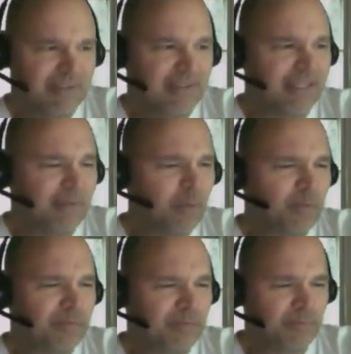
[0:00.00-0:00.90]
they
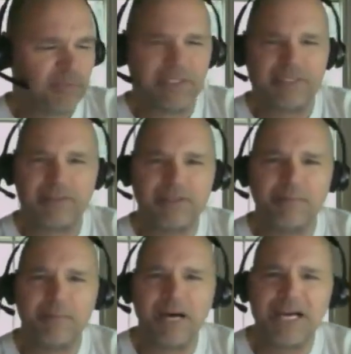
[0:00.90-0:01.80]
won't really
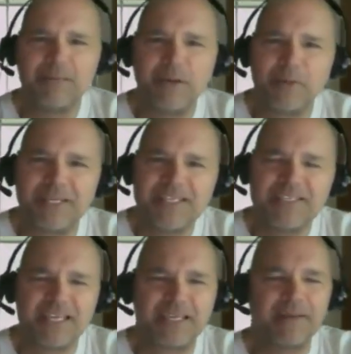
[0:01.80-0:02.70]
abide by what he's
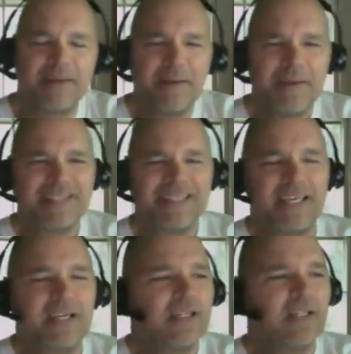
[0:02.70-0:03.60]
saying. He he's saying."